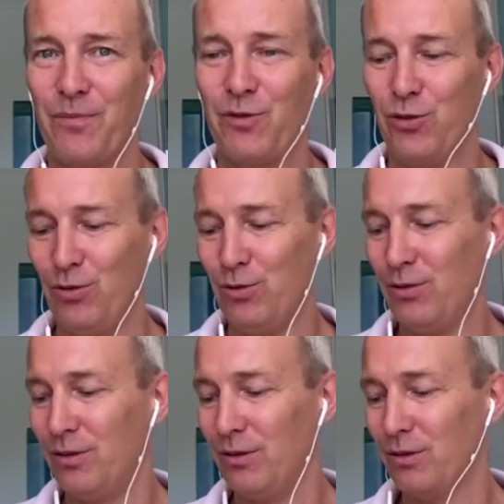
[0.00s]
to
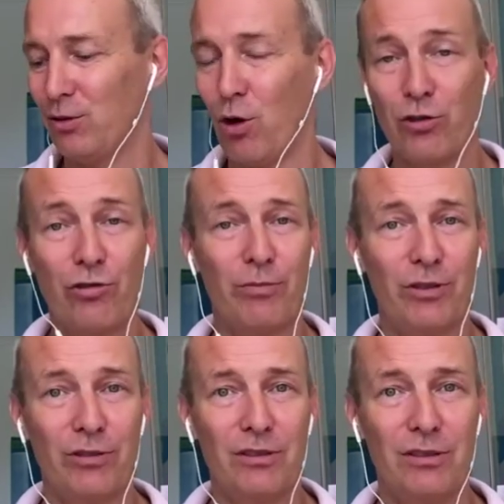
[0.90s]

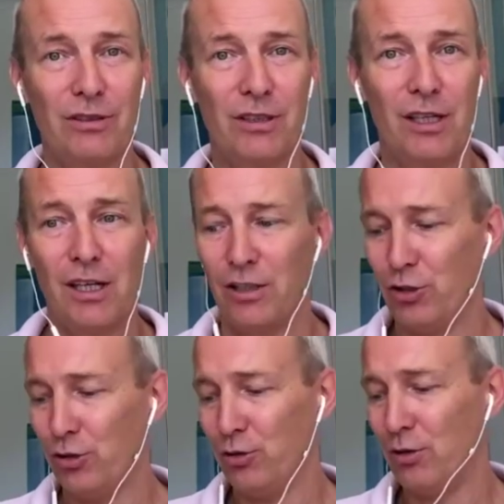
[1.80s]
contribute,
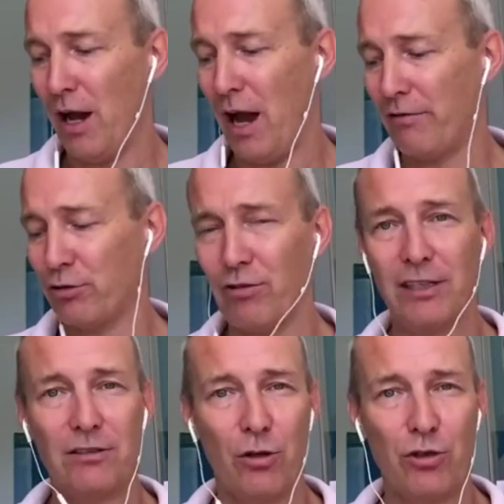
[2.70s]
to have a great
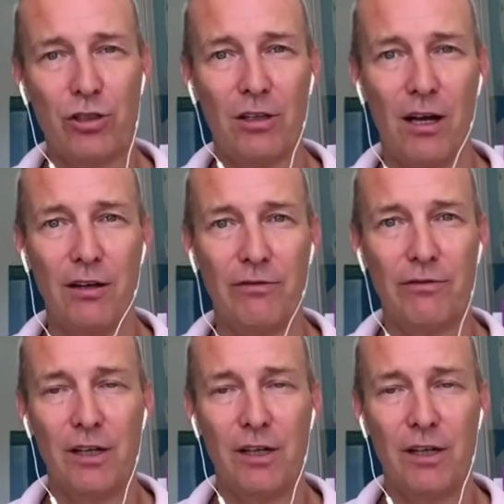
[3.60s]
social life,